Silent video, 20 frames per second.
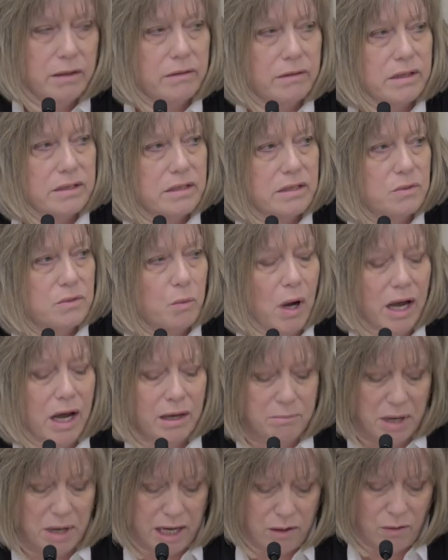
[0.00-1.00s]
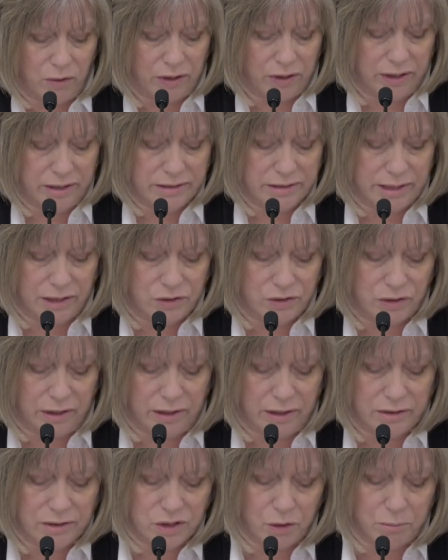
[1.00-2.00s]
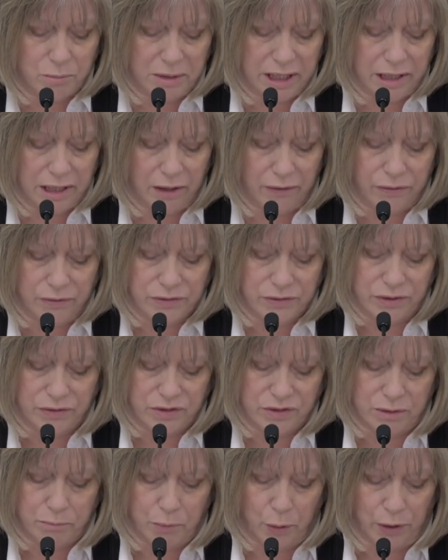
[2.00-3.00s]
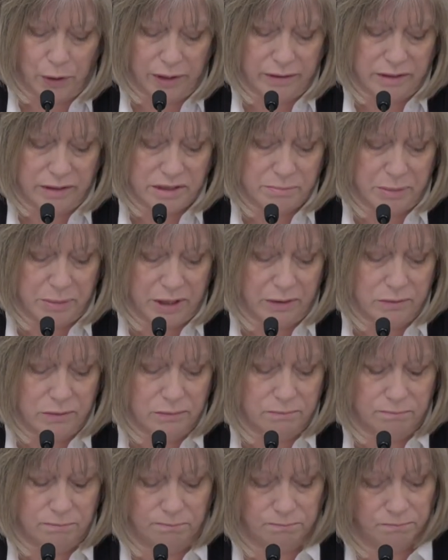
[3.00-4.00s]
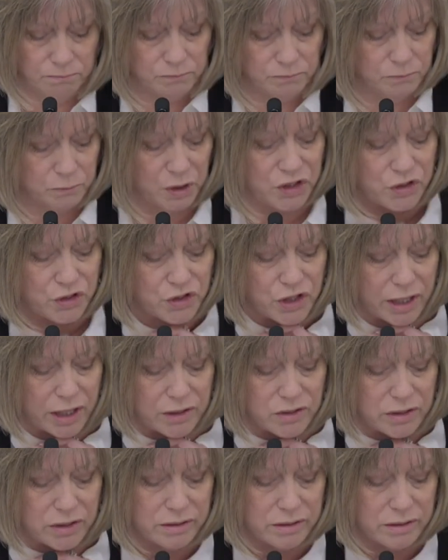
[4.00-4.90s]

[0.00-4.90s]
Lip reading: This is why my organization and so many others are supporting this bill, which